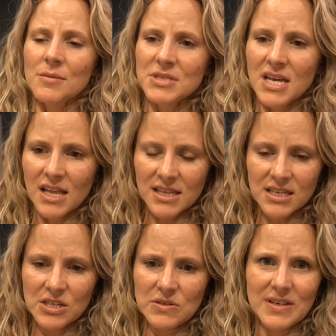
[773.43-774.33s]
I'm
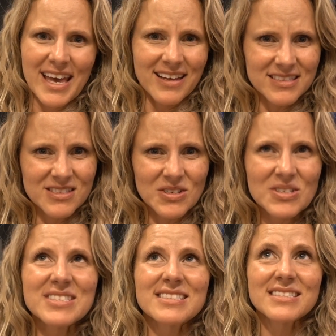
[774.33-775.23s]
telling you,
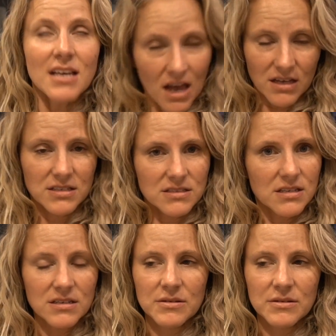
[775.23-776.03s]
cancer sucks.